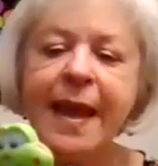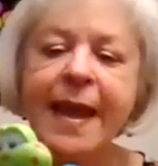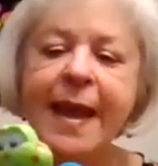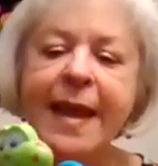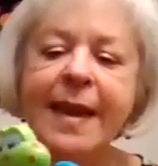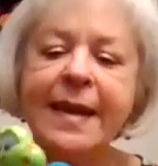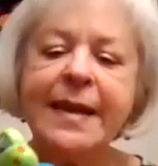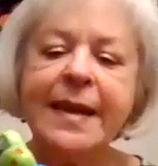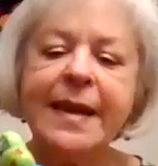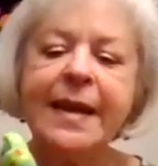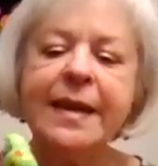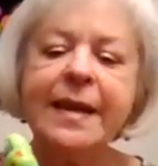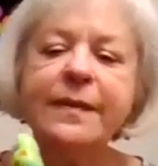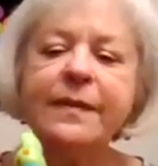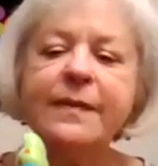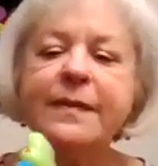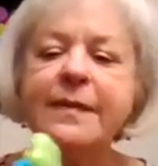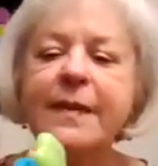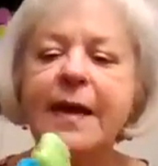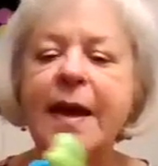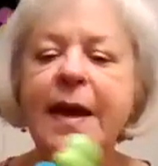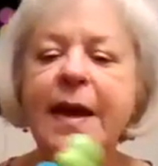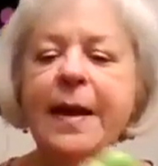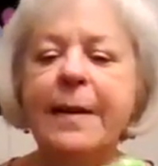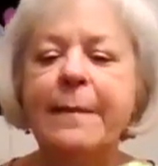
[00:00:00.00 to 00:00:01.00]
and it's
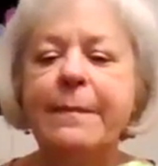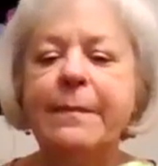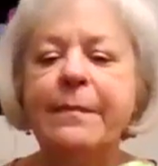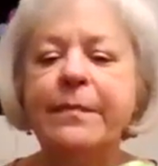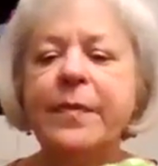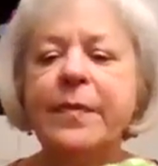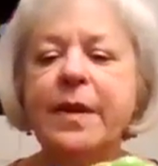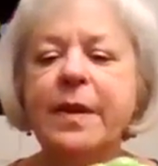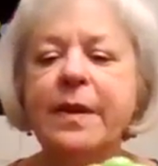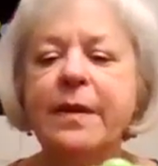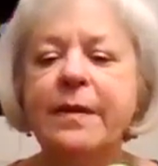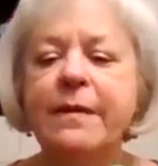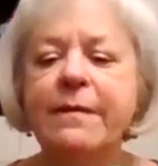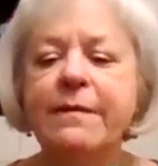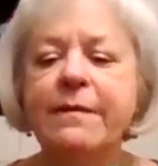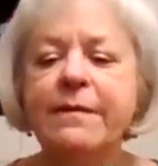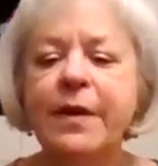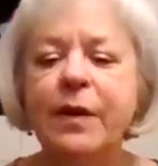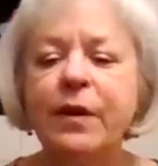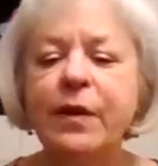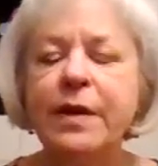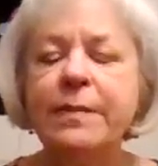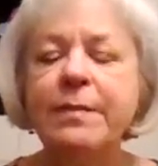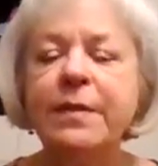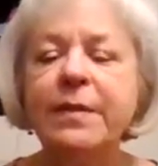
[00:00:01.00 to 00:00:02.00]
um,
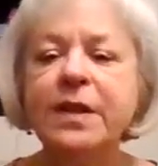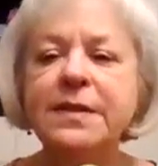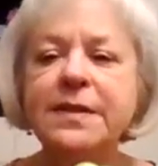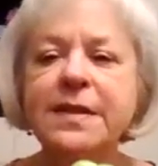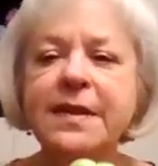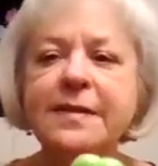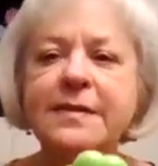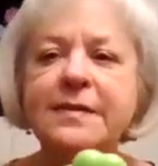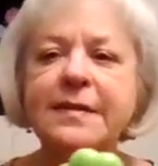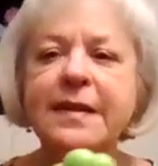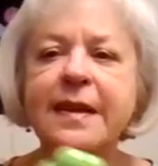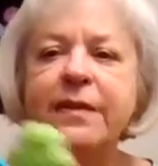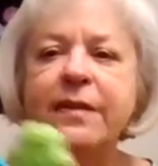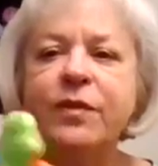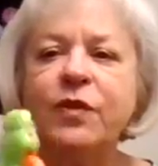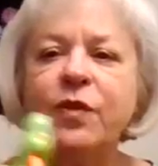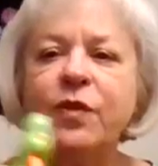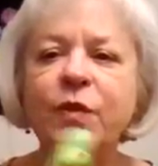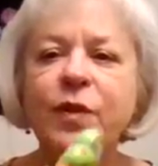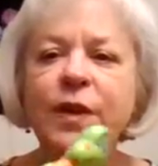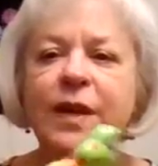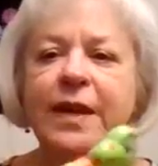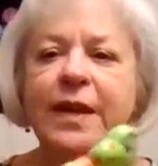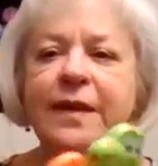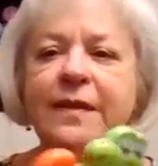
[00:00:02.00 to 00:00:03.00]
very
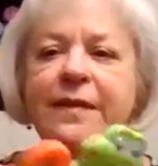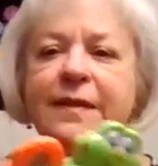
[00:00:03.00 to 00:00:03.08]
multisensory.